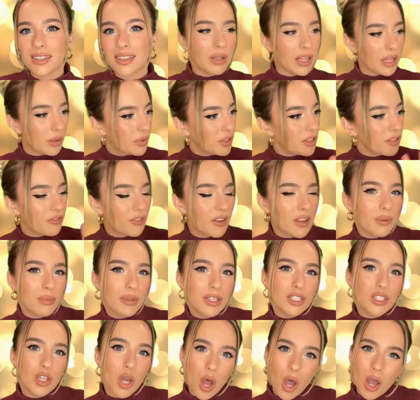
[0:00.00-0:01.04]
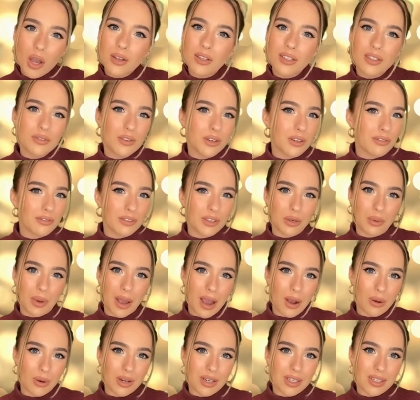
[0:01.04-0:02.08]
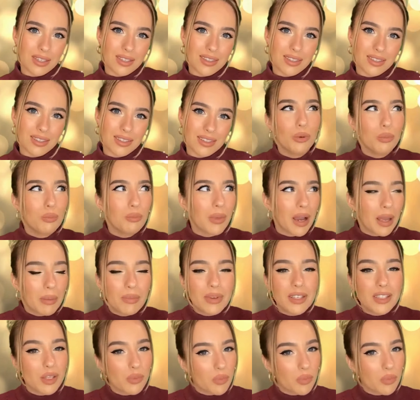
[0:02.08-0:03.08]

Play with the family dogs for a few hours. You might be